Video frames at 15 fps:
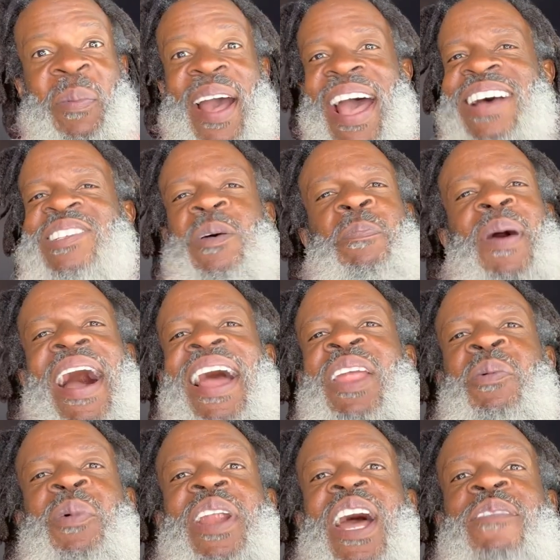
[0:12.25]
As a
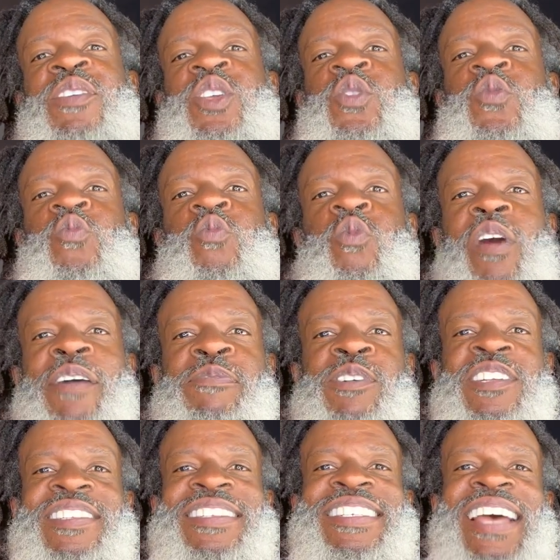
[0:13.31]
pilot, whenever you
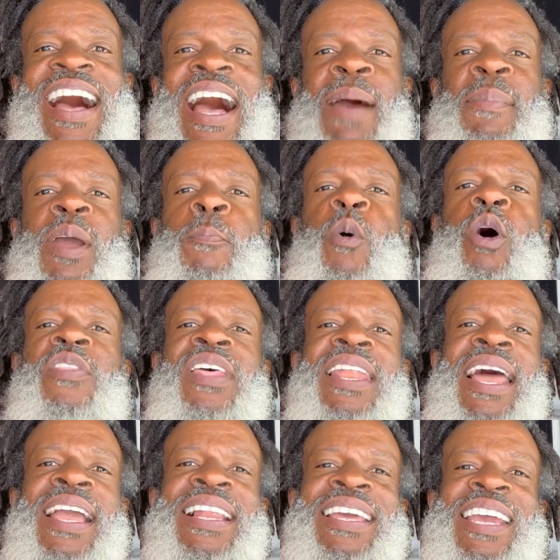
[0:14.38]
reference time, more than
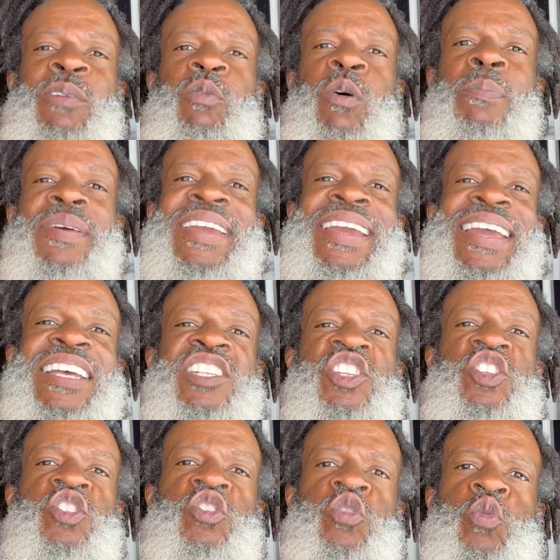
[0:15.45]
likely it will be in
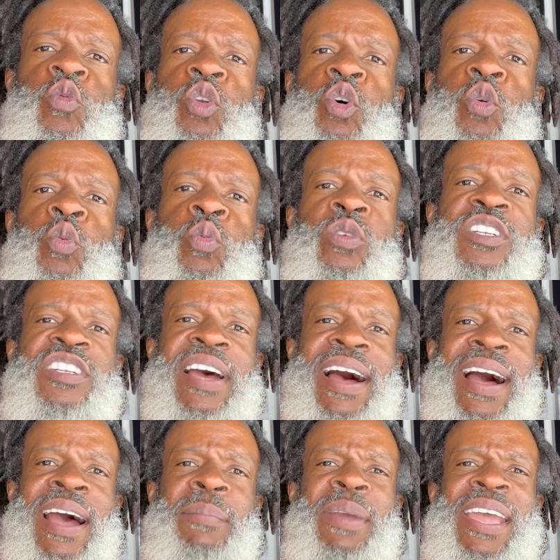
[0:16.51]
Zulu
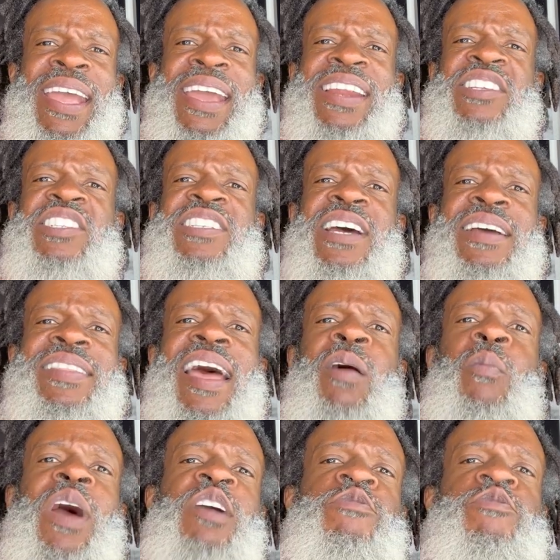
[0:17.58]
time. And it's done
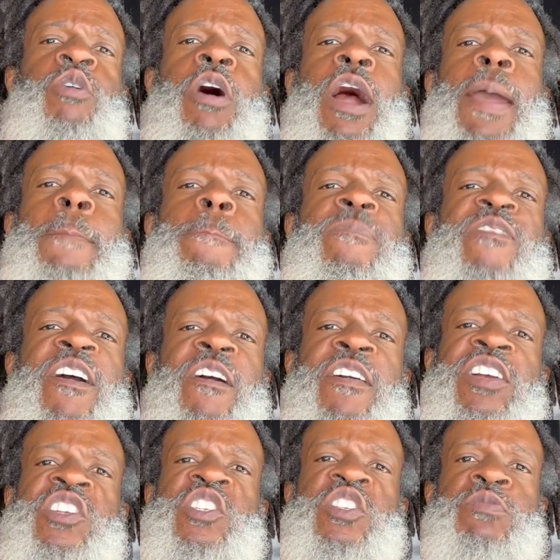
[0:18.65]
that way for a
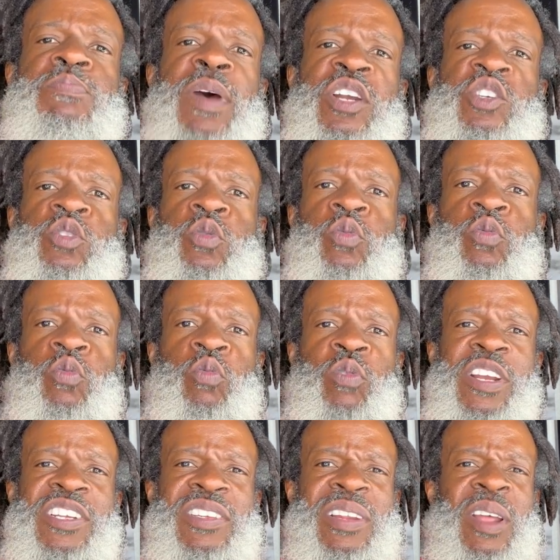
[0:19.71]
very special
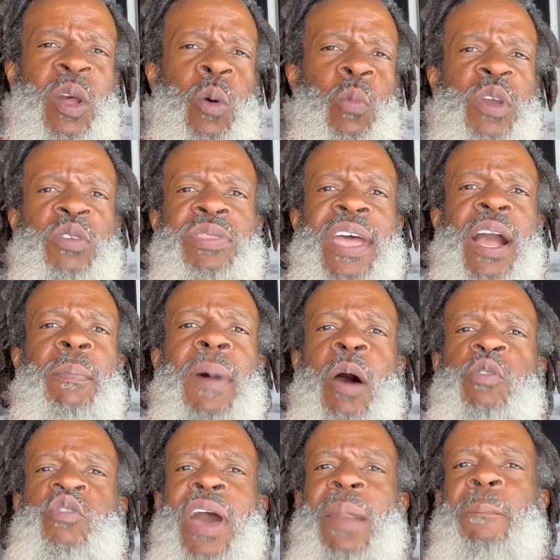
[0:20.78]
reason. When you think
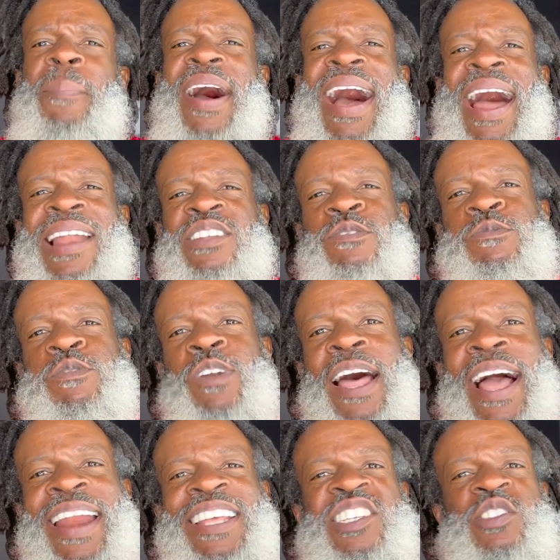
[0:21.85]
about it, you got pilots
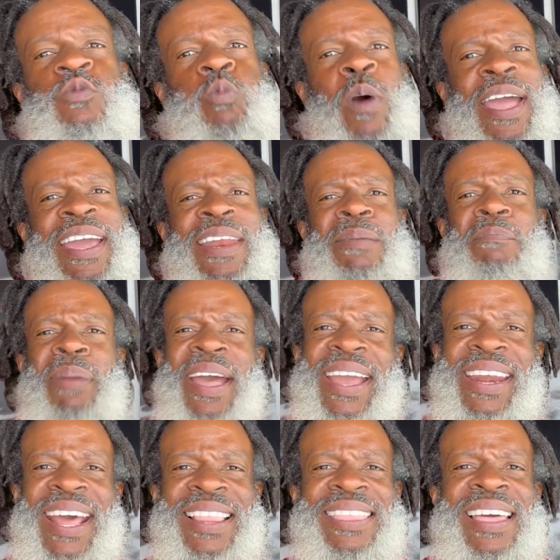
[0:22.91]
flying and swinging and
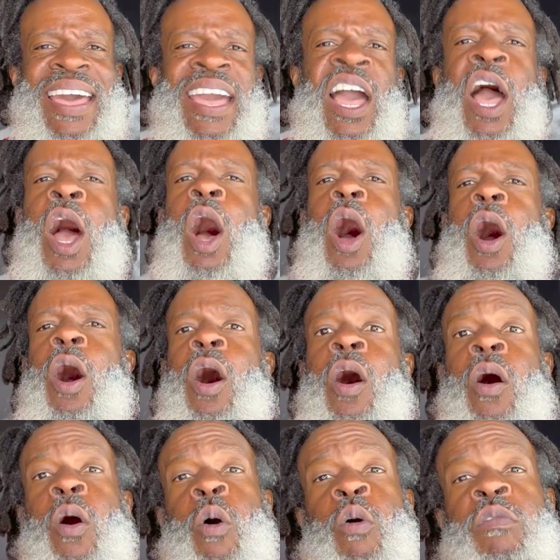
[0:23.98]
banging that thing
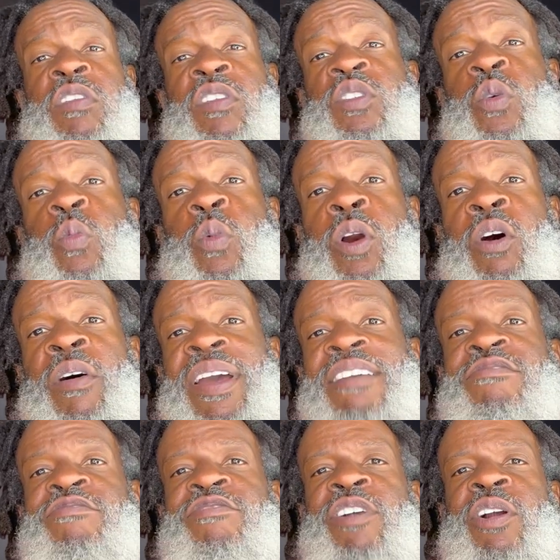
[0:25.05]
all over the world
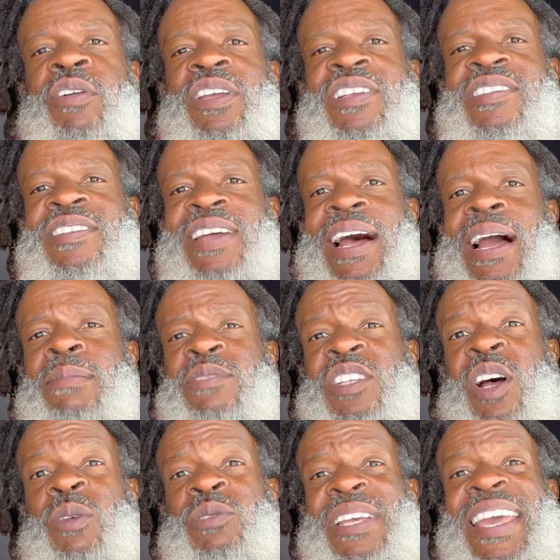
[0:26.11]
in various time
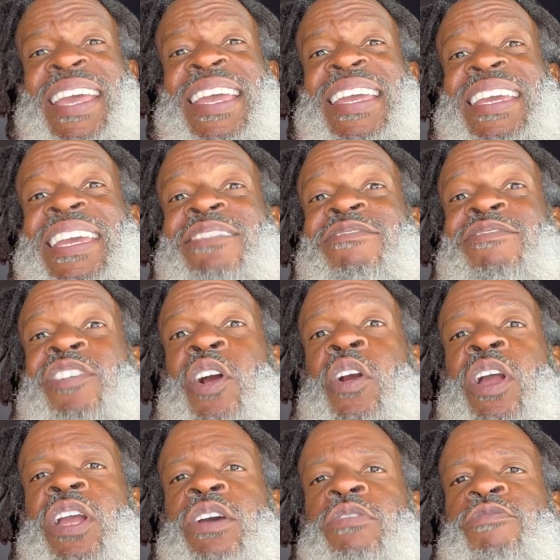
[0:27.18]
zones. It can get
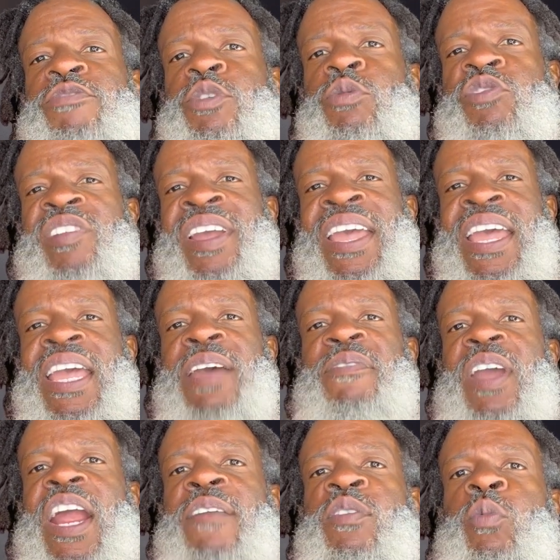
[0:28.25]
very confusing if
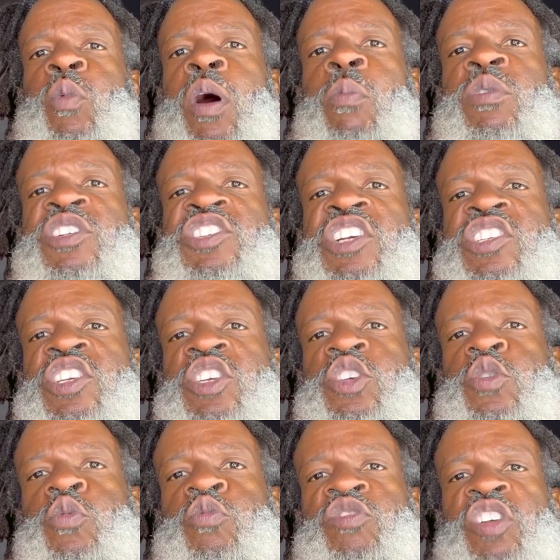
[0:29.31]
everyone was just to
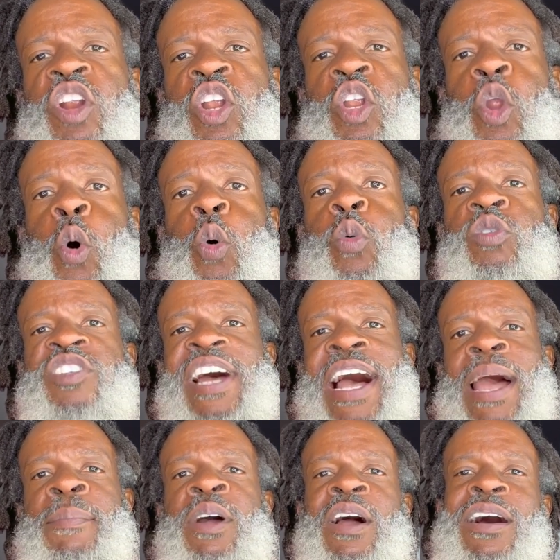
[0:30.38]
use their local
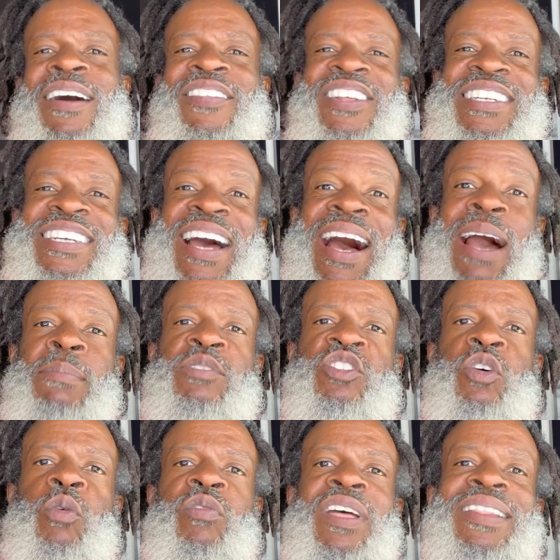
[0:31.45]
time of the time
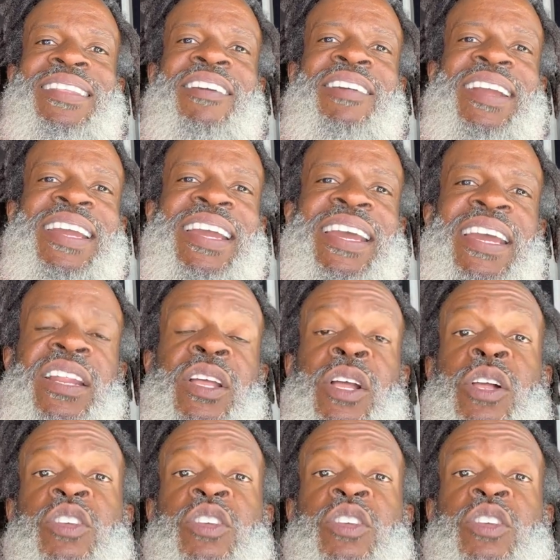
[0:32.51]
zone that they're in.